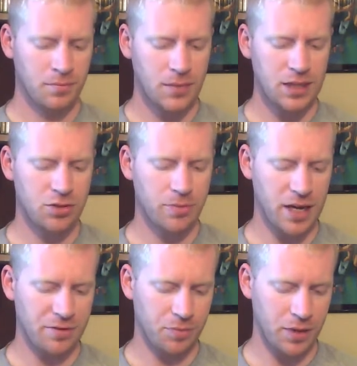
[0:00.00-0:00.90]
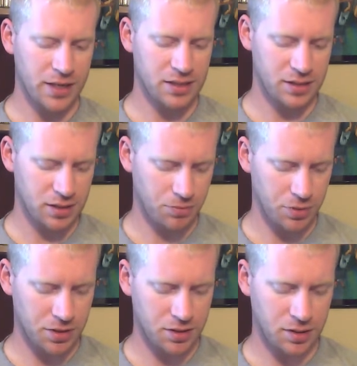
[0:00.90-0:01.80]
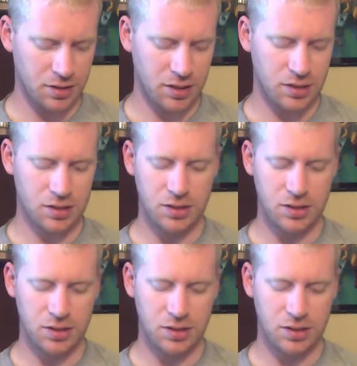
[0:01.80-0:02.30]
not too bad of a price, and it's in pretty good condition,